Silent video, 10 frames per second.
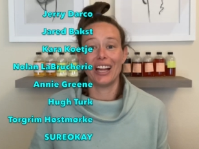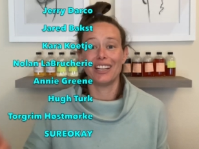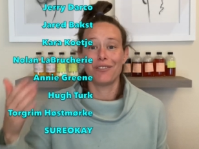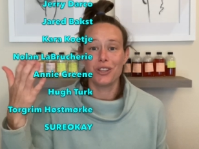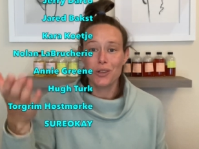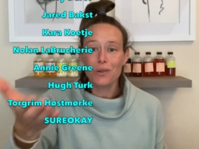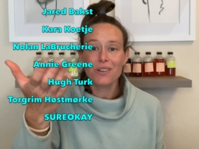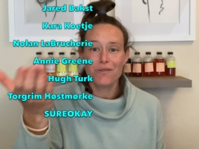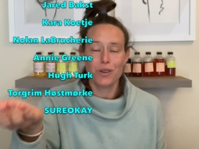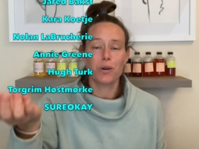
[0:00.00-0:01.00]
And if you,
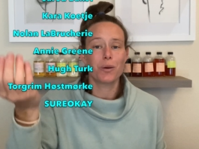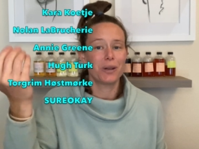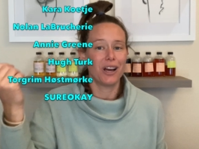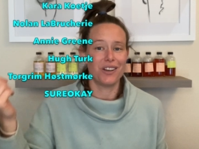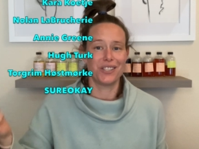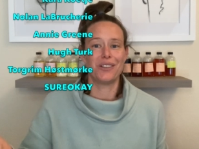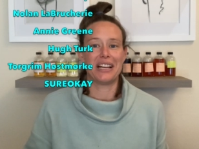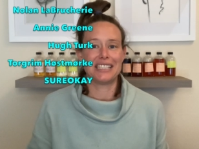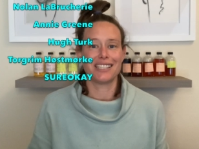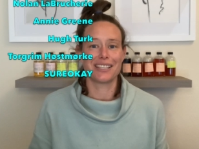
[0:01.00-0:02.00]
the viewer, would also
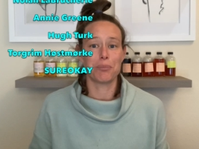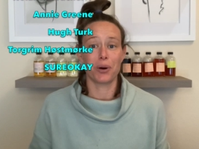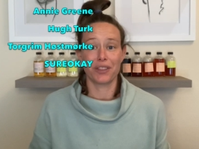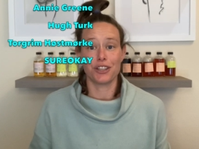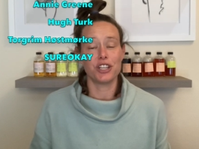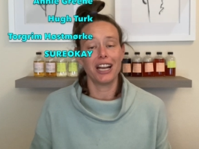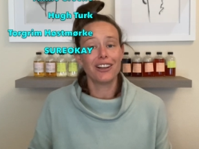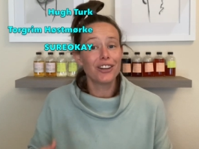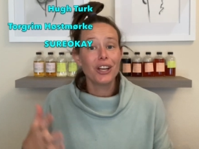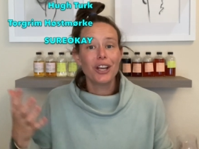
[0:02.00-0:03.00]
like to support the channel,